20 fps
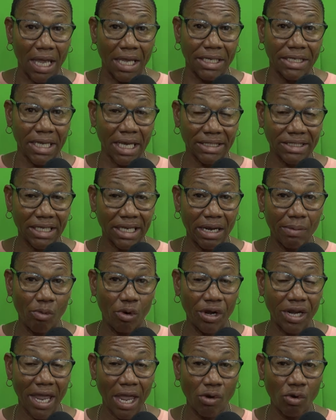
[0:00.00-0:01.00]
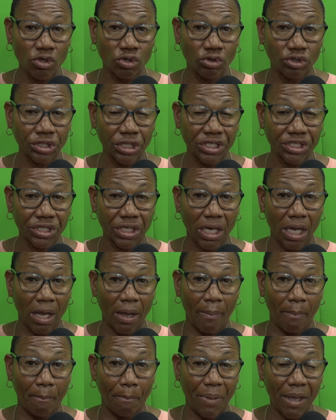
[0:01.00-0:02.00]
Yesterday morning I go into church,
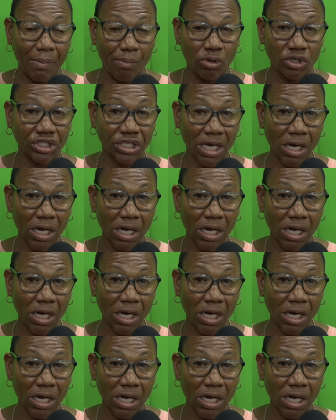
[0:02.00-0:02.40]
Pebush